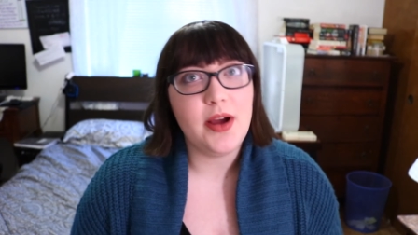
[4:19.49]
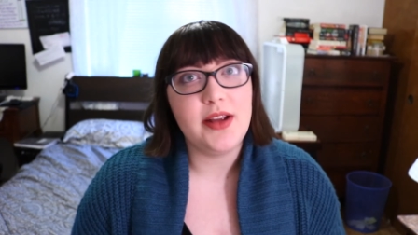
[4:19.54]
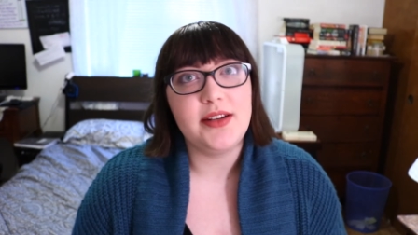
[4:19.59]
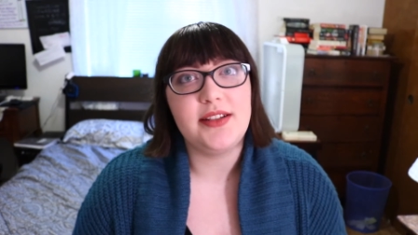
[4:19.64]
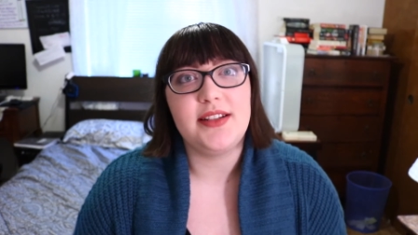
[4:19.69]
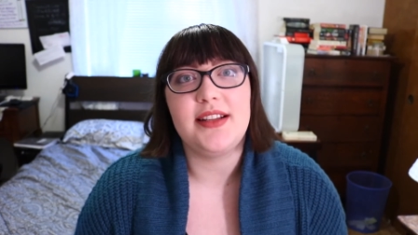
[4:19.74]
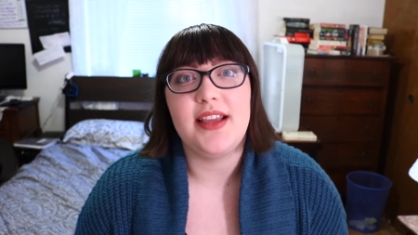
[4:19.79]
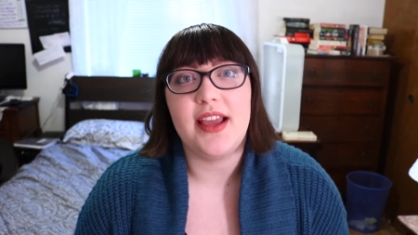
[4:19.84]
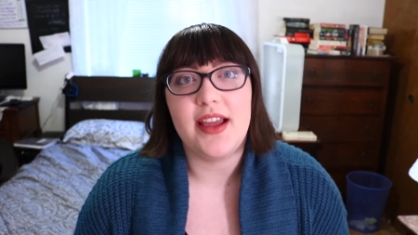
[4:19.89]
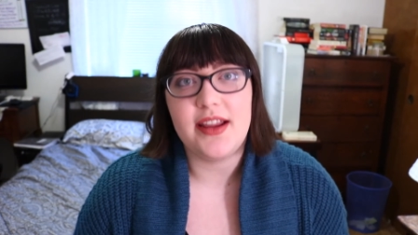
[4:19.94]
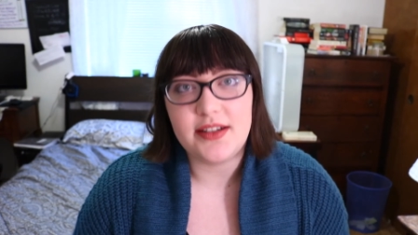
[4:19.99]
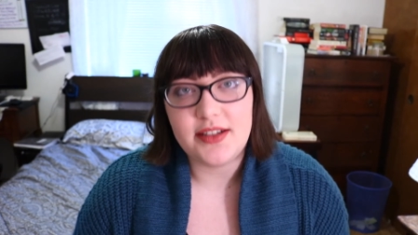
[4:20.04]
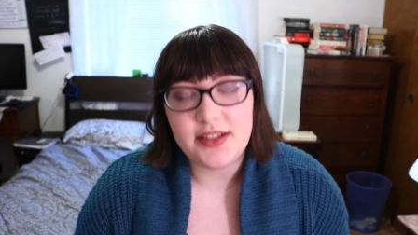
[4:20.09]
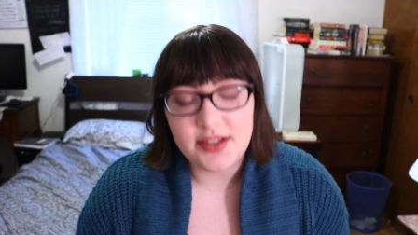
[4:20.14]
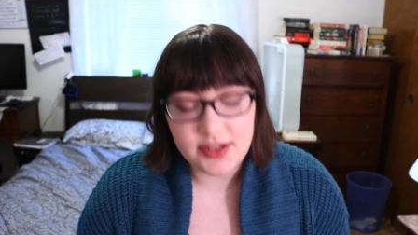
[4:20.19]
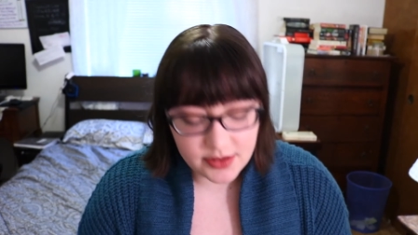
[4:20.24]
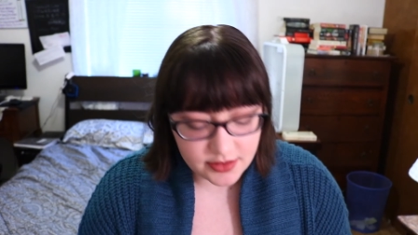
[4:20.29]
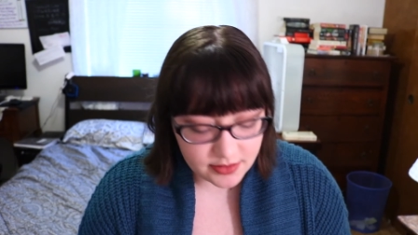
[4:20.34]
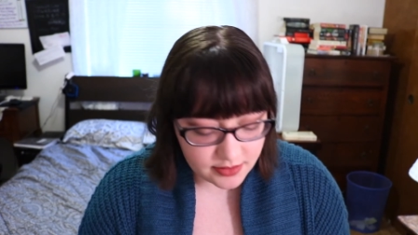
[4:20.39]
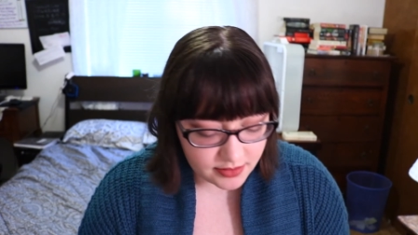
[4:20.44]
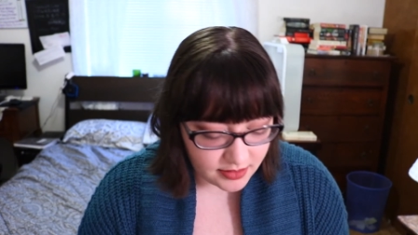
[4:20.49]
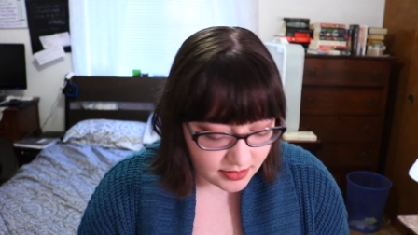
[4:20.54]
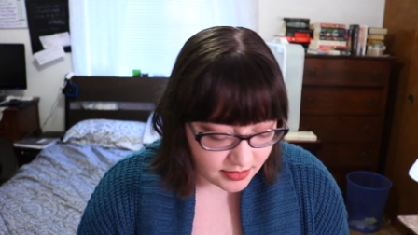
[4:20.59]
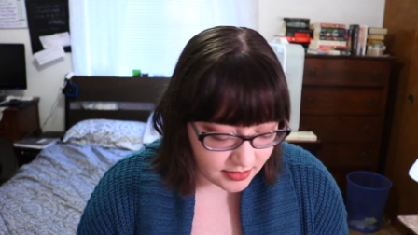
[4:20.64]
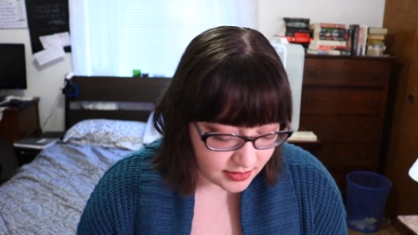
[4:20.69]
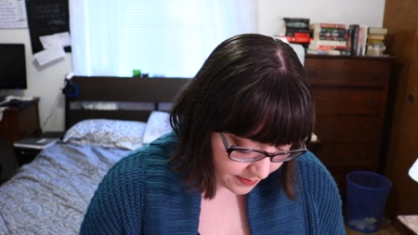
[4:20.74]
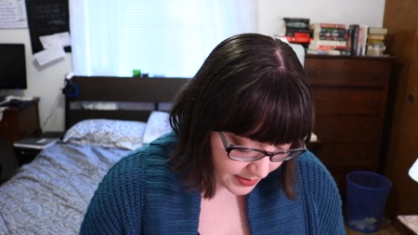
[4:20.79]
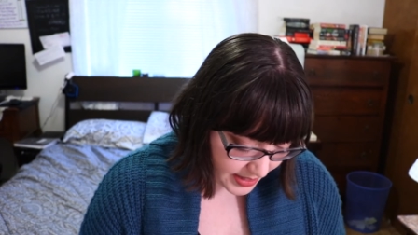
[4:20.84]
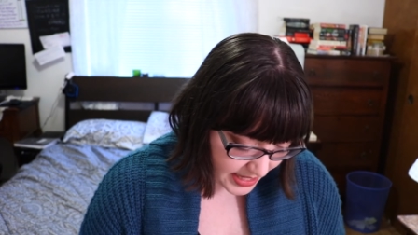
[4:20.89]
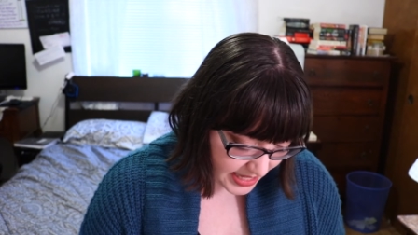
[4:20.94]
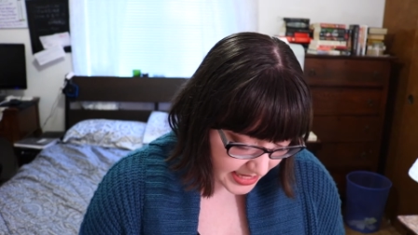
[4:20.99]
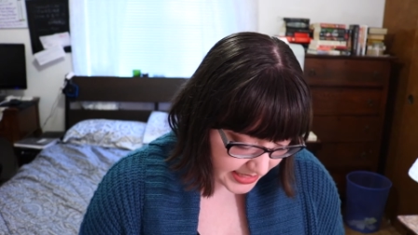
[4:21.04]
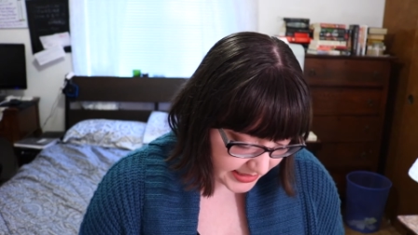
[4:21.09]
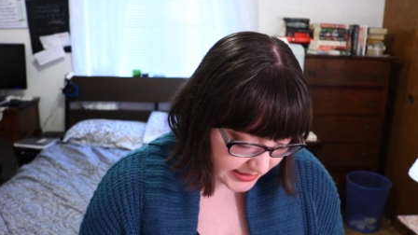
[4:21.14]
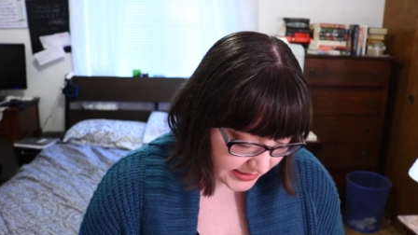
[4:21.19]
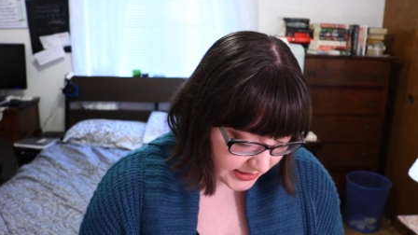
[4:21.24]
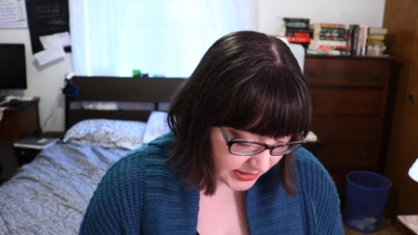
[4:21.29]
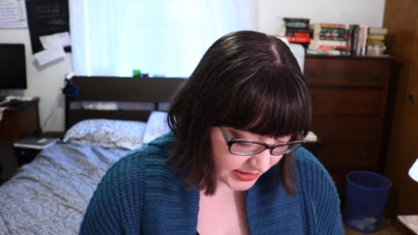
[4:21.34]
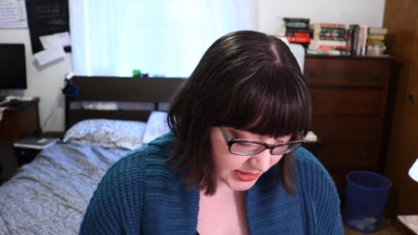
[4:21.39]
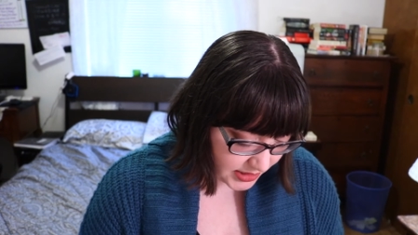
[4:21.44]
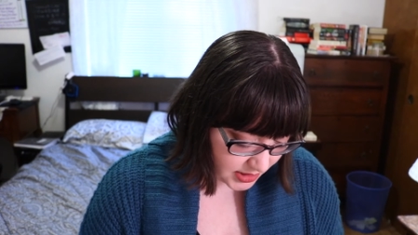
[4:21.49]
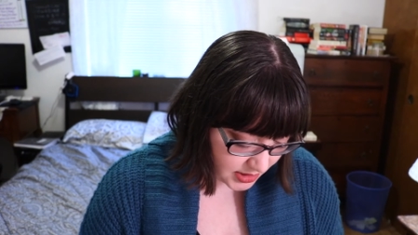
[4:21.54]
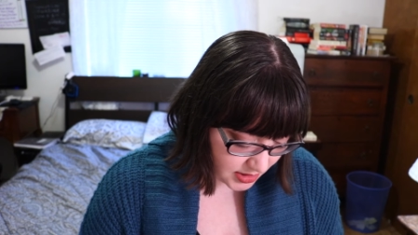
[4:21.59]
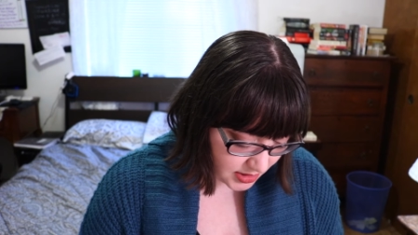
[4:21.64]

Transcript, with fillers: want to get to, but